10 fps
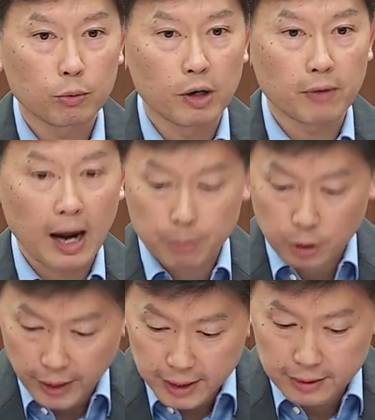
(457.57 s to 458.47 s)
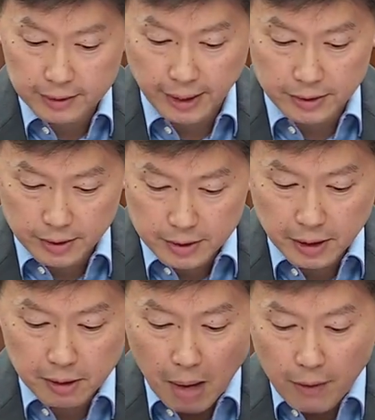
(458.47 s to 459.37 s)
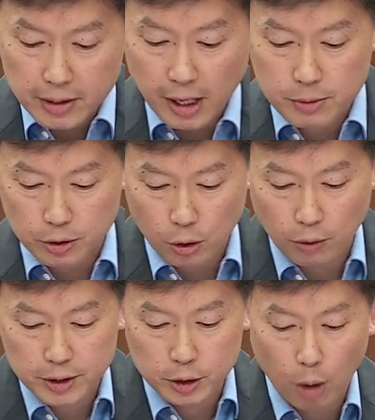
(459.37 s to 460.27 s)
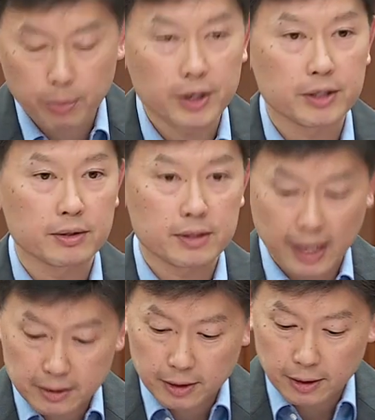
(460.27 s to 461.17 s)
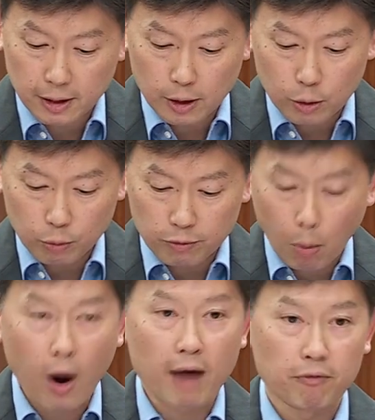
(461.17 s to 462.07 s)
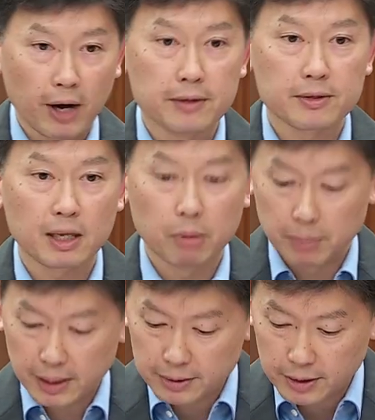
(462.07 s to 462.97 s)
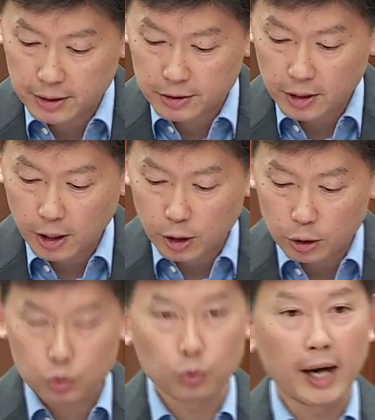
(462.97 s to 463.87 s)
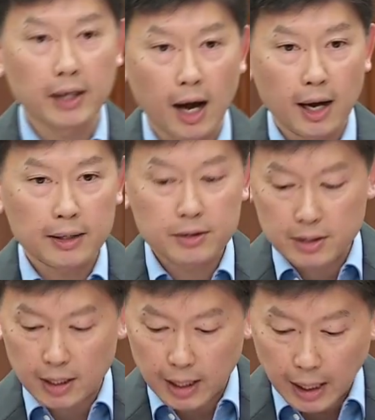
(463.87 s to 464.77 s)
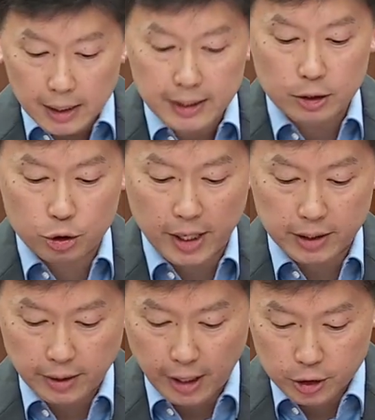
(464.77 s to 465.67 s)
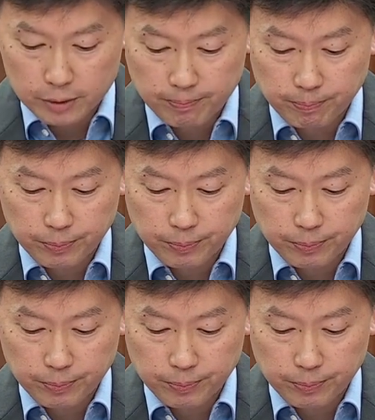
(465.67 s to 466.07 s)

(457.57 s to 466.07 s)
we have upgraded the existing Maritime Security Operations Centre with more advanced capabilities to enhance early threat detection,